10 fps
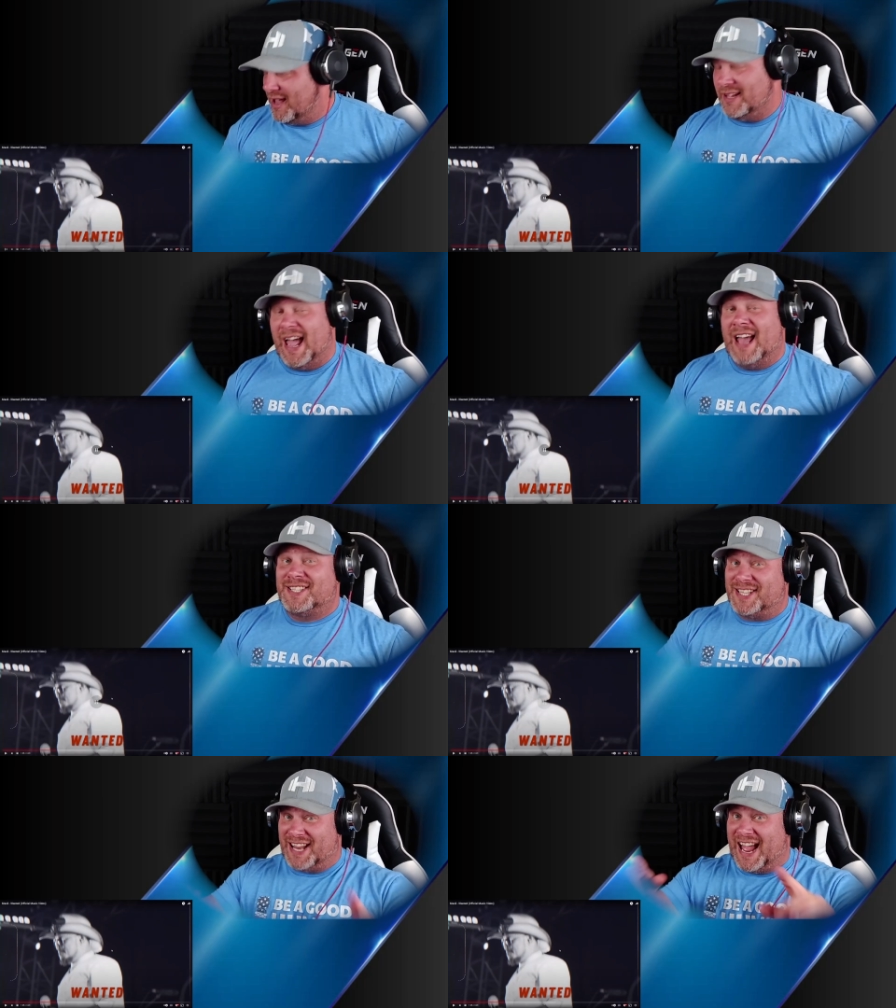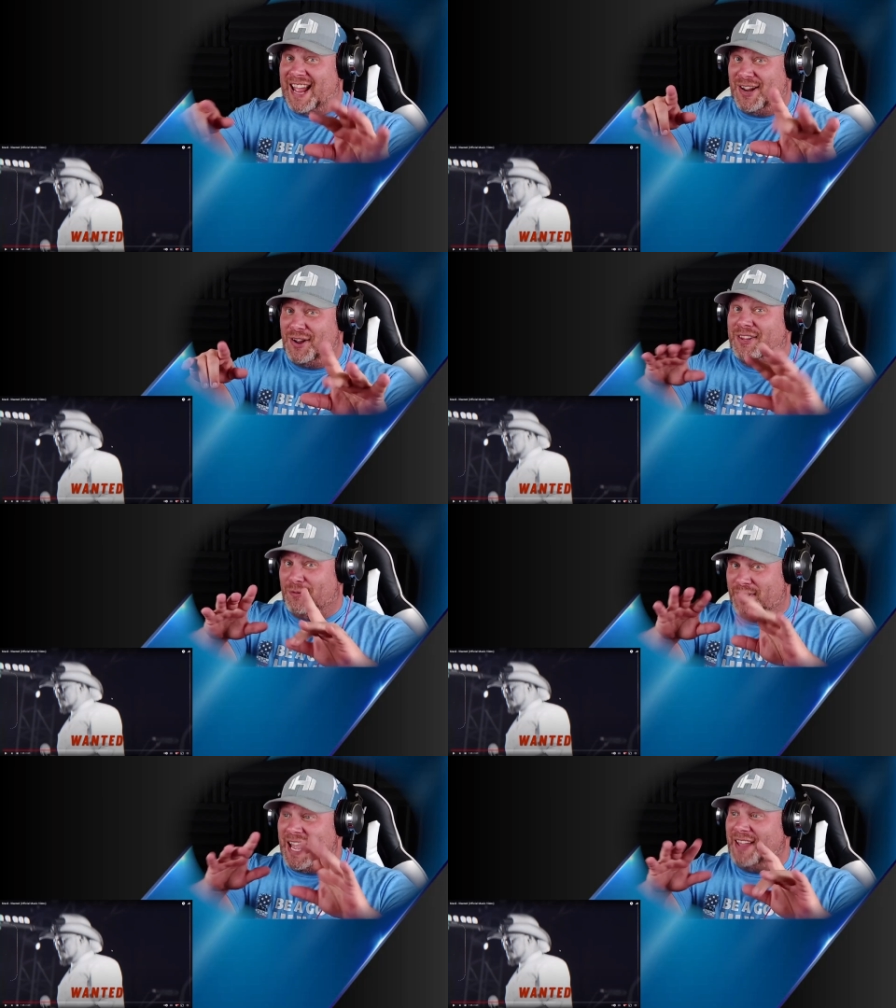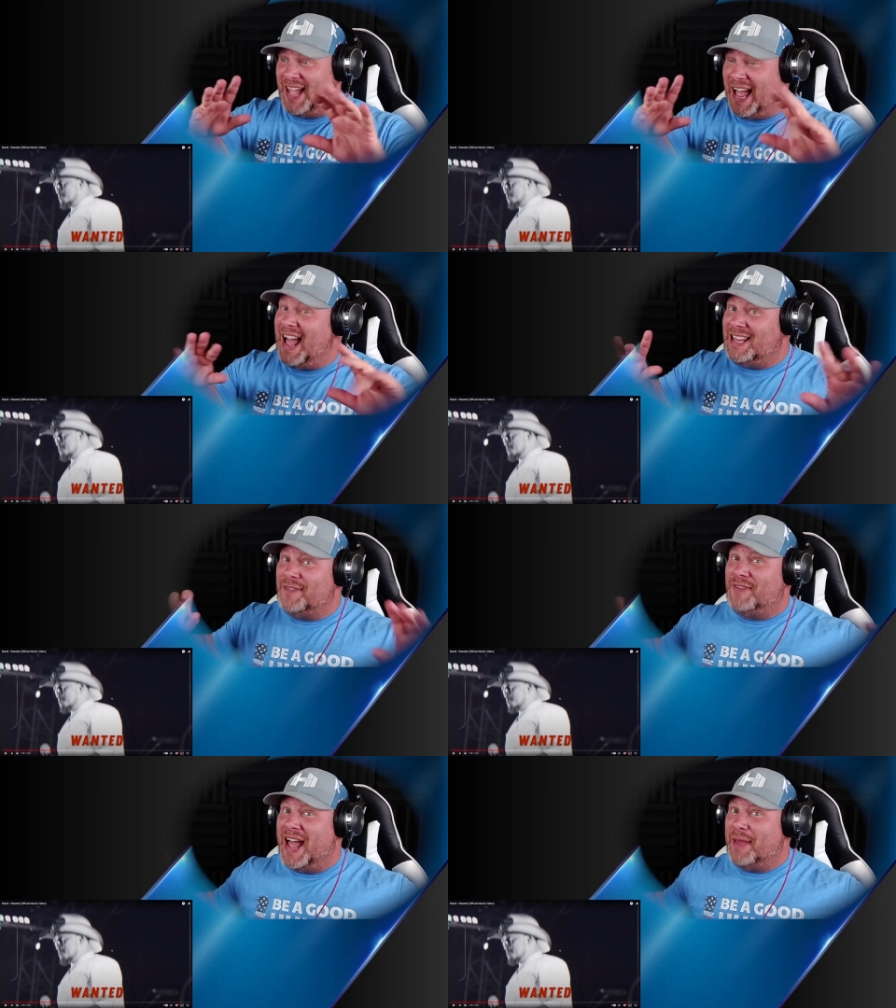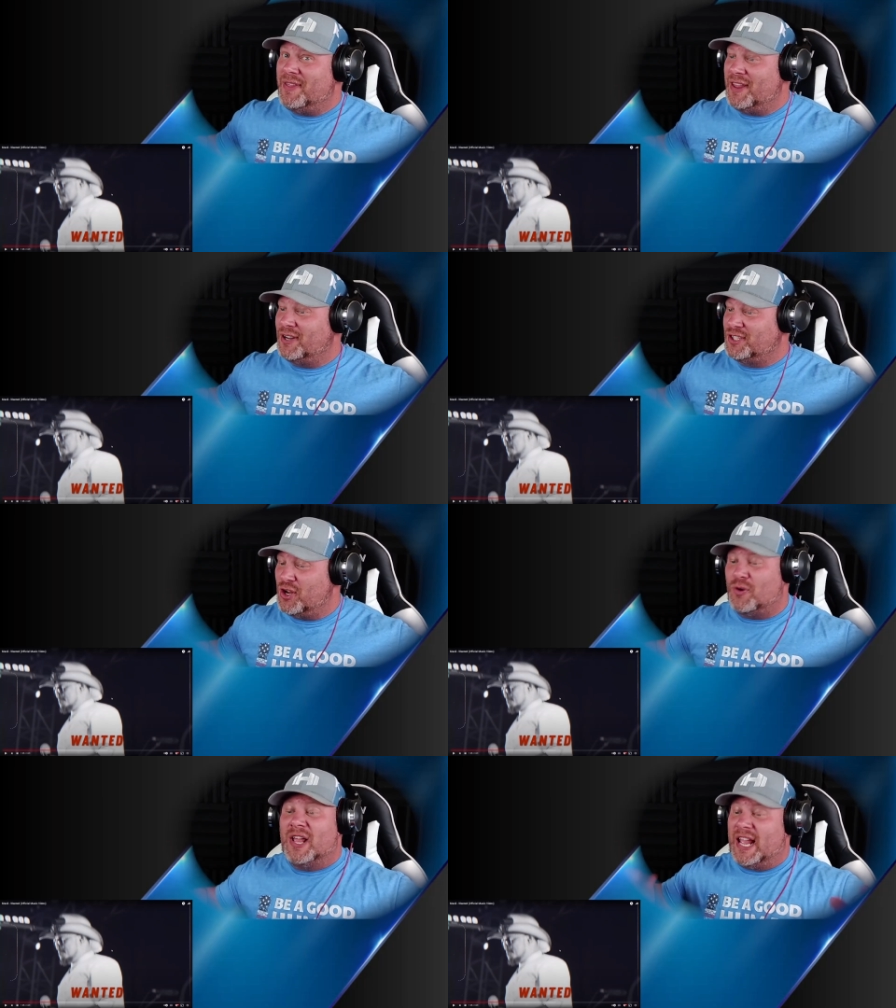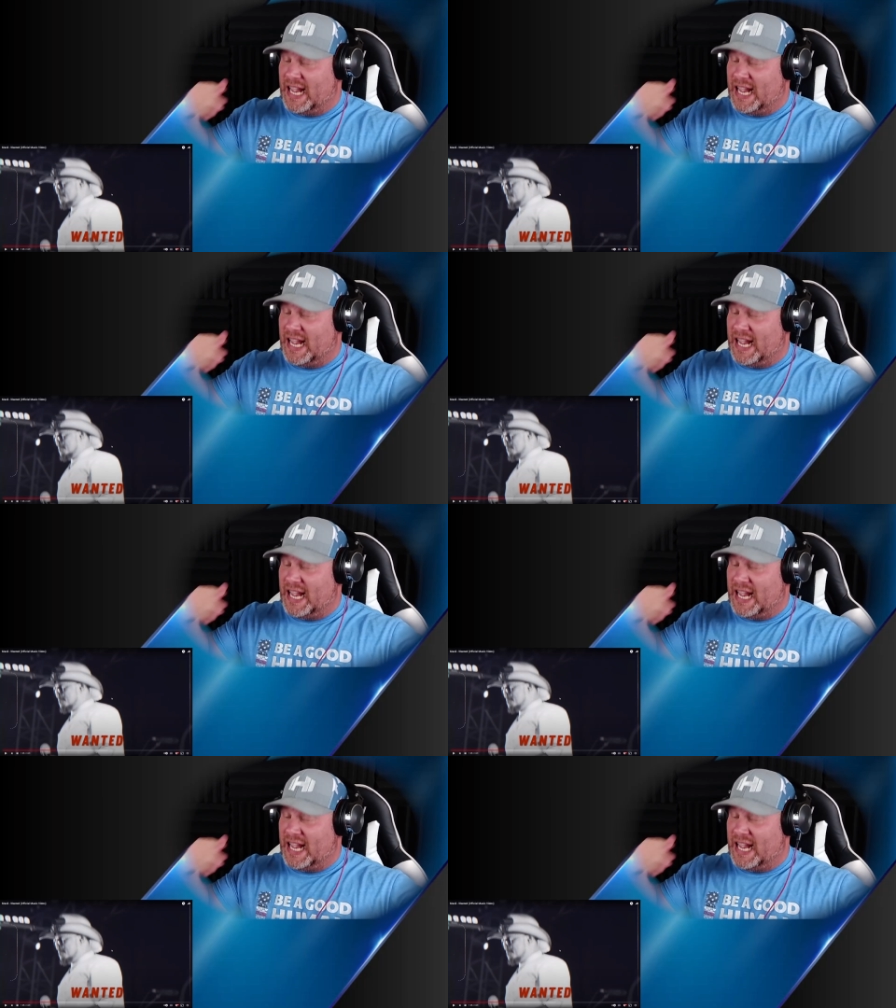Yeah, see, I hear we got the island vibe in there too.